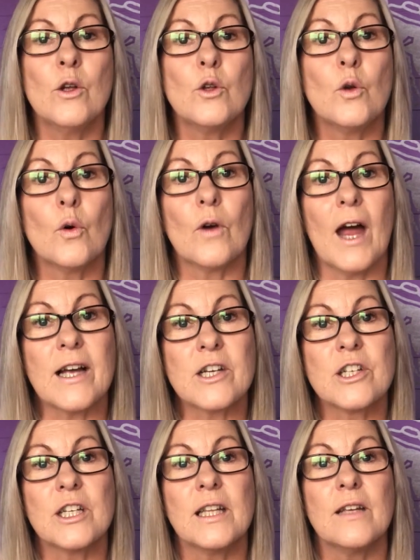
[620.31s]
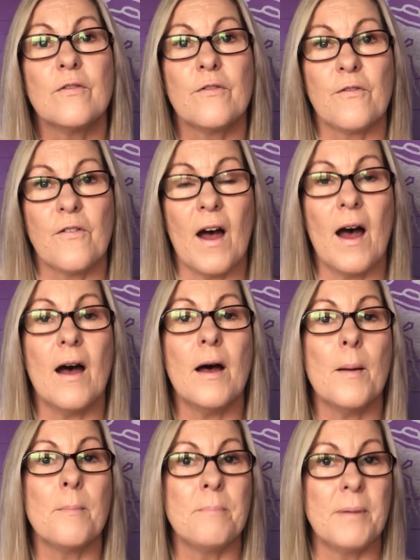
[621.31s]
you're actually
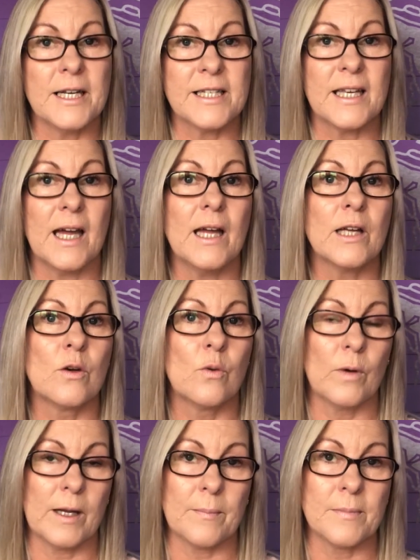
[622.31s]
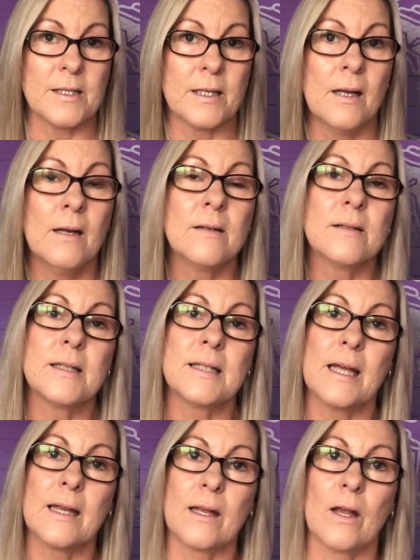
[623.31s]
far better equipped to
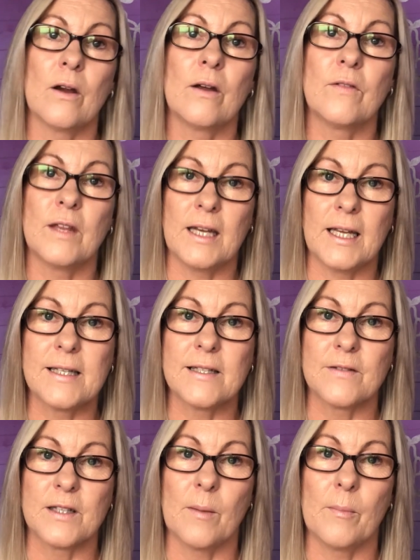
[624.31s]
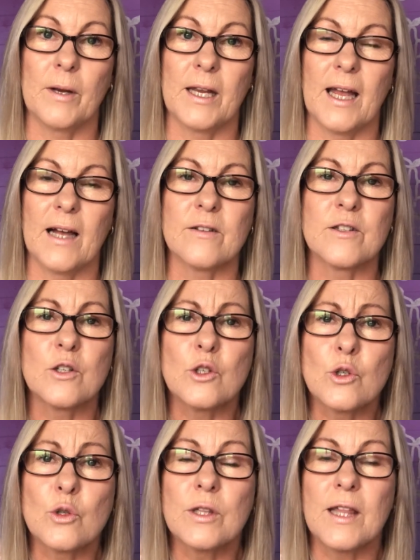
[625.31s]
take care of the needs of somebody else,
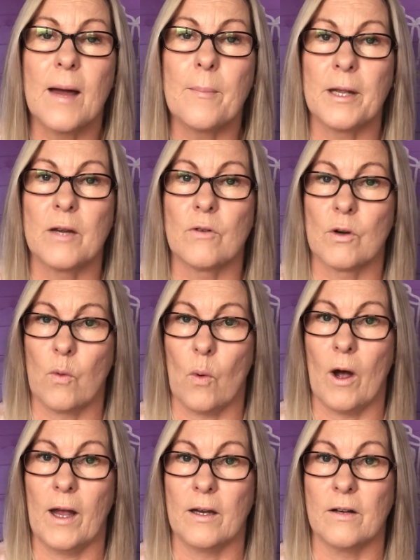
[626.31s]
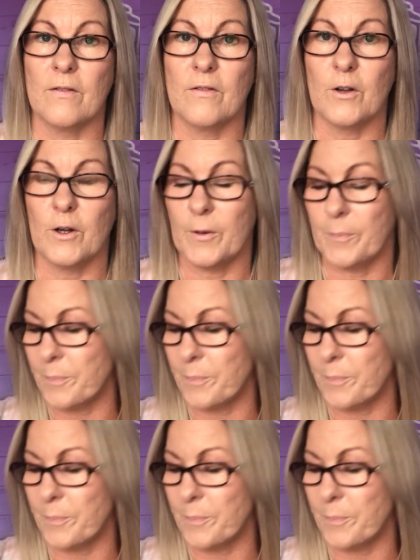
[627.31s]
should that be required of you.